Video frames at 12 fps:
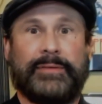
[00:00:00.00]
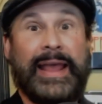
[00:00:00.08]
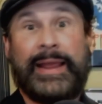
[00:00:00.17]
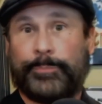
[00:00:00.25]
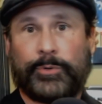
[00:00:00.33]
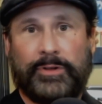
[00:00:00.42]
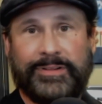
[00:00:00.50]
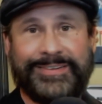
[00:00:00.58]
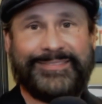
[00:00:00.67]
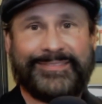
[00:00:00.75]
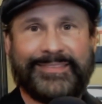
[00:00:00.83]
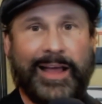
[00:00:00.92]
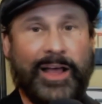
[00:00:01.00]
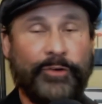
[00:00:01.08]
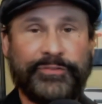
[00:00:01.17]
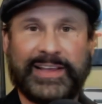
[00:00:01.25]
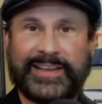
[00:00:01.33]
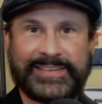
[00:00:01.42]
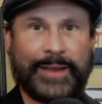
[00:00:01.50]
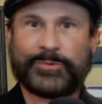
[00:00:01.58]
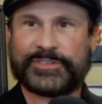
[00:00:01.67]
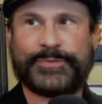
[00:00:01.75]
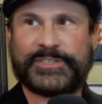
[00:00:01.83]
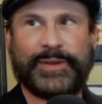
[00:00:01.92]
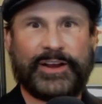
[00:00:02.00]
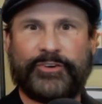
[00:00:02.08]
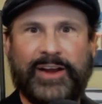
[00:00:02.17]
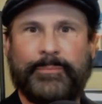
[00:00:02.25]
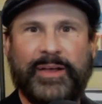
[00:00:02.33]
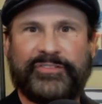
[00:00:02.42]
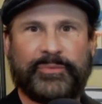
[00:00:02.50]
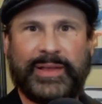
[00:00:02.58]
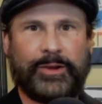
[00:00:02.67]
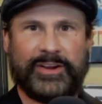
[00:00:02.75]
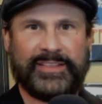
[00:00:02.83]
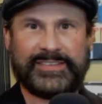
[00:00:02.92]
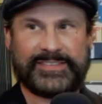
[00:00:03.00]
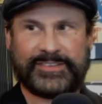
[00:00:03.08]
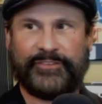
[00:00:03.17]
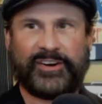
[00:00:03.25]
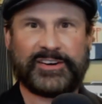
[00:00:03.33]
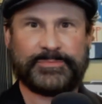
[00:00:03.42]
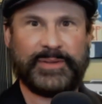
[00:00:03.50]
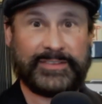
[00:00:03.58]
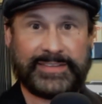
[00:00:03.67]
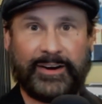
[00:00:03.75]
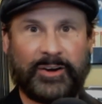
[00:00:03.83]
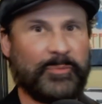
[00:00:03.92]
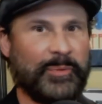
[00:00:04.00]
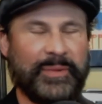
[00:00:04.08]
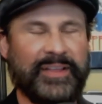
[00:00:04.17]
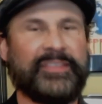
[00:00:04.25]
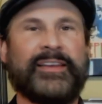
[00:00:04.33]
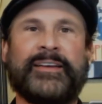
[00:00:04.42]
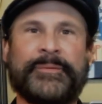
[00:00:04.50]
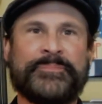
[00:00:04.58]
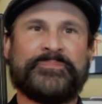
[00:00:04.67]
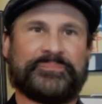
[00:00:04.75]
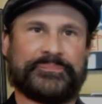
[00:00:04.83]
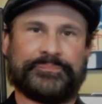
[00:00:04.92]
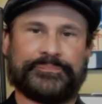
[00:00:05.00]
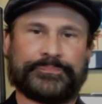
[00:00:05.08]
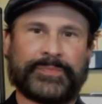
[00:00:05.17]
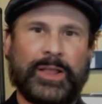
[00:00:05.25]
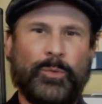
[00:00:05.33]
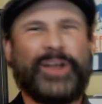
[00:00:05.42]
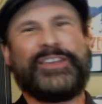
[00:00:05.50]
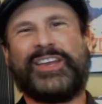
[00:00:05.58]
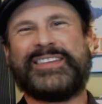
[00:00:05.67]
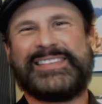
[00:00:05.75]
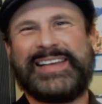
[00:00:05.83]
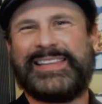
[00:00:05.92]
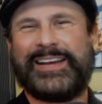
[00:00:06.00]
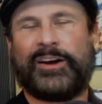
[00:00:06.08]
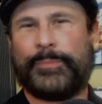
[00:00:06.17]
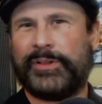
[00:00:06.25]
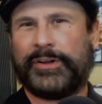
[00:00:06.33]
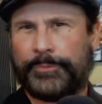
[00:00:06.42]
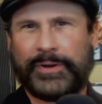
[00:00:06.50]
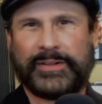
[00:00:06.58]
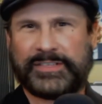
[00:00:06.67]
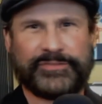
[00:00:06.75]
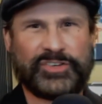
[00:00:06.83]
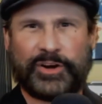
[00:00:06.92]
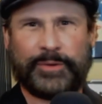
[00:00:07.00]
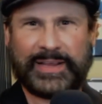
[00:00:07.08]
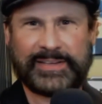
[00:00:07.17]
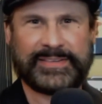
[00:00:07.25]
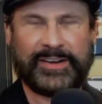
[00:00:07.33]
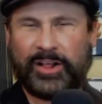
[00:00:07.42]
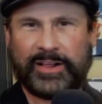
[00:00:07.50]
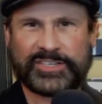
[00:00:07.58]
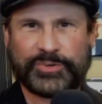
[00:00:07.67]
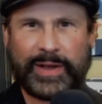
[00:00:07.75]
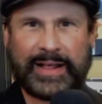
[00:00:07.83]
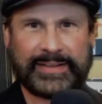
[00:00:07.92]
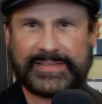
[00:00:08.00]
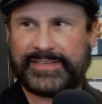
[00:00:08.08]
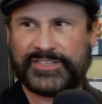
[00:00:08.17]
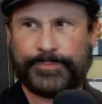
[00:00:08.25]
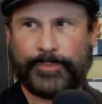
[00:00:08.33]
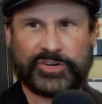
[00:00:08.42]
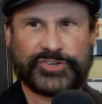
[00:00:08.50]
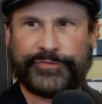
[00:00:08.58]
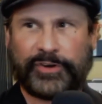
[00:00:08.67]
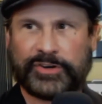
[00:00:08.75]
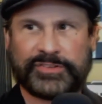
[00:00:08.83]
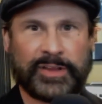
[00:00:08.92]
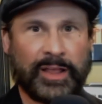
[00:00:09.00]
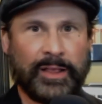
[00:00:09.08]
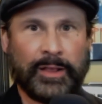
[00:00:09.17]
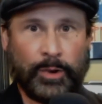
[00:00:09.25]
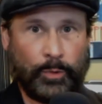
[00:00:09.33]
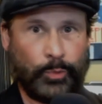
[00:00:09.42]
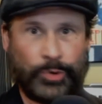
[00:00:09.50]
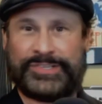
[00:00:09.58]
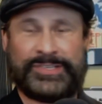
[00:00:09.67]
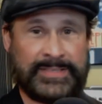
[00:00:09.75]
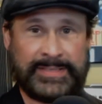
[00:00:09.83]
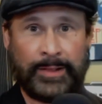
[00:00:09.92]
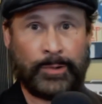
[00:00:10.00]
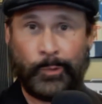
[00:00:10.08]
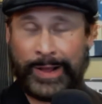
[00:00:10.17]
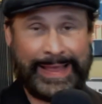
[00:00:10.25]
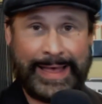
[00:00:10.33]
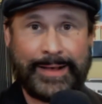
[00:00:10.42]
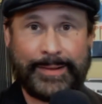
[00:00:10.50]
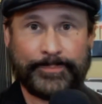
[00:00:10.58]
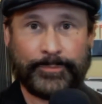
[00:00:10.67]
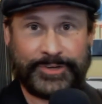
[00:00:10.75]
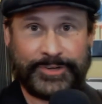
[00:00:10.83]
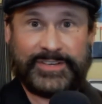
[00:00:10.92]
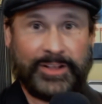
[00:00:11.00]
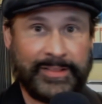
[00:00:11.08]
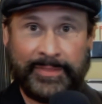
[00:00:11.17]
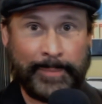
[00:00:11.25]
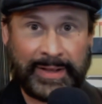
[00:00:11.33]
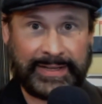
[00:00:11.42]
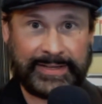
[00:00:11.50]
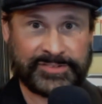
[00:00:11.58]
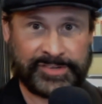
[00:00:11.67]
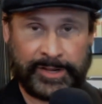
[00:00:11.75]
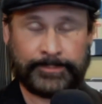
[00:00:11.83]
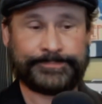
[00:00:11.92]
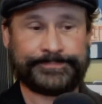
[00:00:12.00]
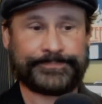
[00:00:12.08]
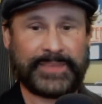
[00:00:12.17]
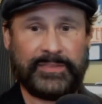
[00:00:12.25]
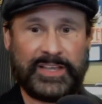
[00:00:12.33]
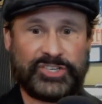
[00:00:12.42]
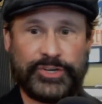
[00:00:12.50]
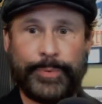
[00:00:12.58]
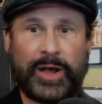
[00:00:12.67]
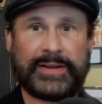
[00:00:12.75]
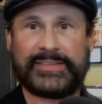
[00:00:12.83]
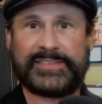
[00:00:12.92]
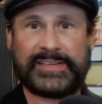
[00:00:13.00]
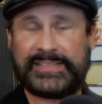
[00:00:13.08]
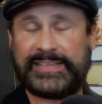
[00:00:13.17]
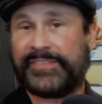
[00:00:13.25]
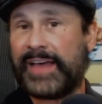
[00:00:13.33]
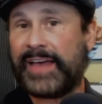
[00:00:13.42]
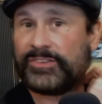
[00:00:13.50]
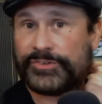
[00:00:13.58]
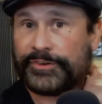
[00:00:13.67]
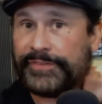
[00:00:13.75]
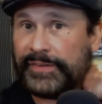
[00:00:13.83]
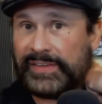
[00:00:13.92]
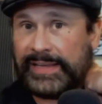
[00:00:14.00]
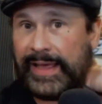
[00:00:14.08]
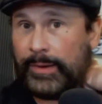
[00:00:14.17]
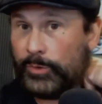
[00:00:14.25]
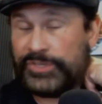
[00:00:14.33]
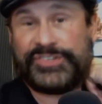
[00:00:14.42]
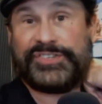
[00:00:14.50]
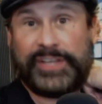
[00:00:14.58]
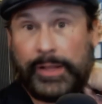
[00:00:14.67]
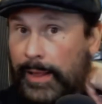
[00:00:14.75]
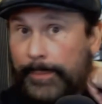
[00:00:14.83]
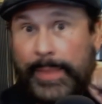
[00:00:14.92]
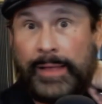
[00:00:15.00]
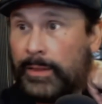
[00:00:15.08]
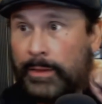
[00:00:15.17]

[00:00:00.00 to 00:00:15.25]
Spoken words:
April. Hopefully, because April's supposed to be a great month for Bitcoin. This so far has been a terrible month. Well, you can say terrible in a relative term because in all actuality, since March 1st, we're still way up. We're still in the money. So unless you bought at 60,000 or 58, which still I'm not,